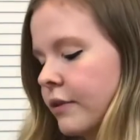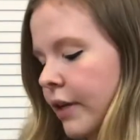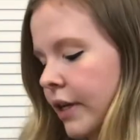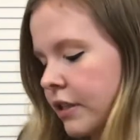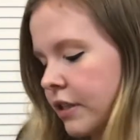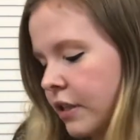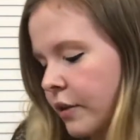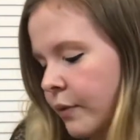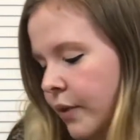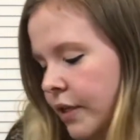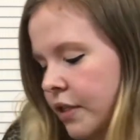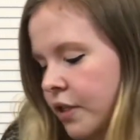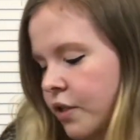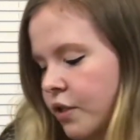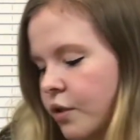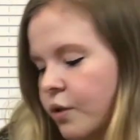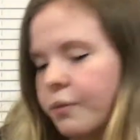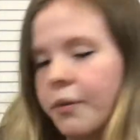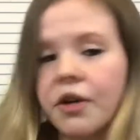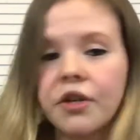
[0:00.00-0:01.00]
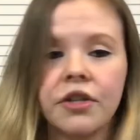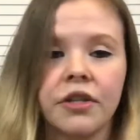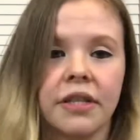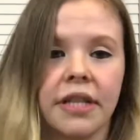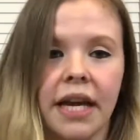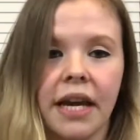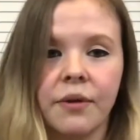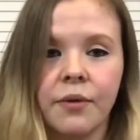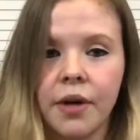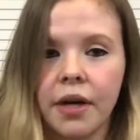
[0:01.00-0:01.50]
so I actually went to Marshalls
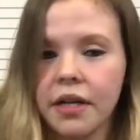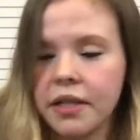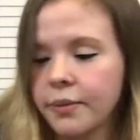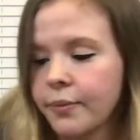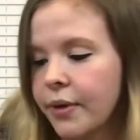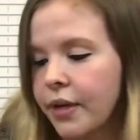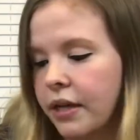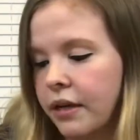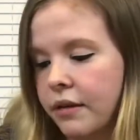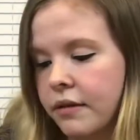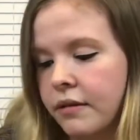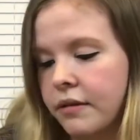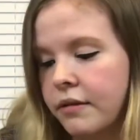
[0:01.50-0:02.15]
and Ross, but